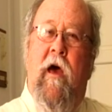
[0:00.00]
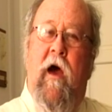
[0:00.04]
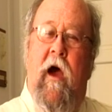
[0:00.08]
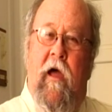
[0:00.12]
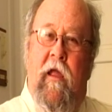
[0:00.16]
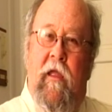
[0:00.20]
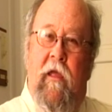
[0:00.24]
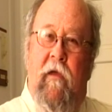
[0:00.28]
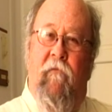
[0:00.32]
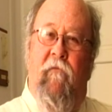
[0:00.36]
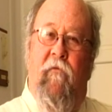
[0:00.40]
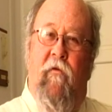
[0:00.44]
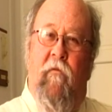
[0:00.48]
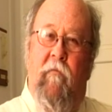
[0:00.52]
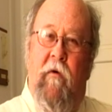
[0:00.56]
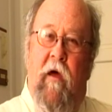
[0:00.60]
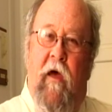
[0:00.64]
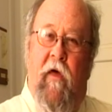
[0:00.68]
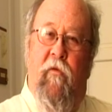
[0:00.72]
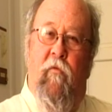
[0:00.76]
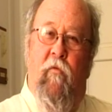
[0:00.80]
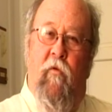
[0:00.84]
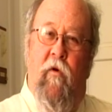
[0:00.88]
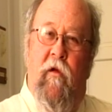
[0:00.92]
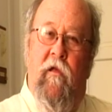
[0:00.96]
I had him for
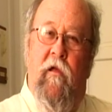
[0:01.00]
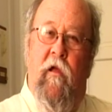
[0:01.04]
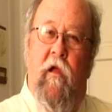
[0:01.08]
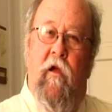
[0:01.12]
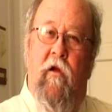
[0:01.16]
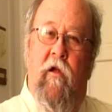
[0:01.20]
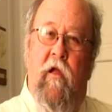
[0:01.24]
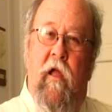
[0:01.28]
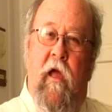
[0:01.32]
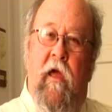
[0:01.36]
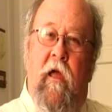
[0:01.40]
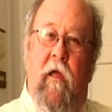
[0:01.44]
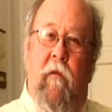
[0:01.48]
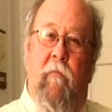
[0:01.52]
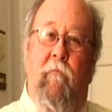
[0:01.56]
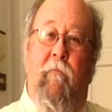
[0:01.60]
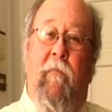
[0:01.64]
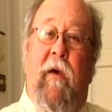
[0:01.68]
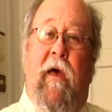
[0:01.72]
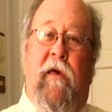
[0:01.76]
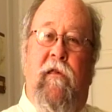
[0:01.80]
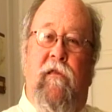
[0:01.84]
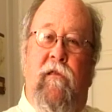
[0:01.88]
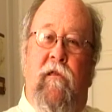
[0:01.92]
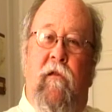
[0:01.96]
math 1 year, and I had
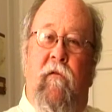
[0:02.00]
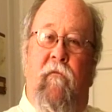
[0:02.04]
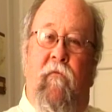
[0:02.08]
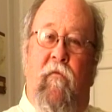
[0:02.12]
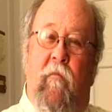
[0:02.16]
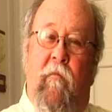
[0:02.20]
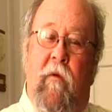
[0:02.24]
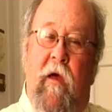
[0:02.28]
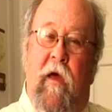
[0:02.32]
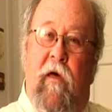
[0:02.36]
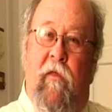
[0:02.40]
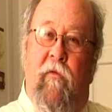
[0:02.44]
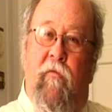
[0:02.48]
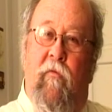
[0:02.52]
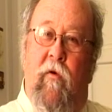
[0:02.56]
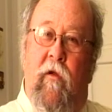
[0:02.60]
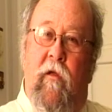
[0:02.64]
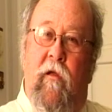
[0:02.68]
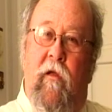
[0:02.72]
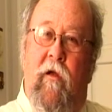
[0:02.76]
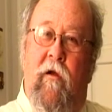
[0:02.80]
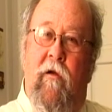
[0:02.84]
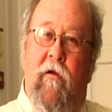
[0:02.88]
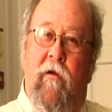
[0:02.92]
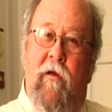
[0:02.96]
Best for math
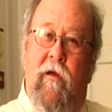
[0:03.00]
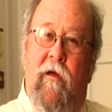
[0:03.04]
1 year.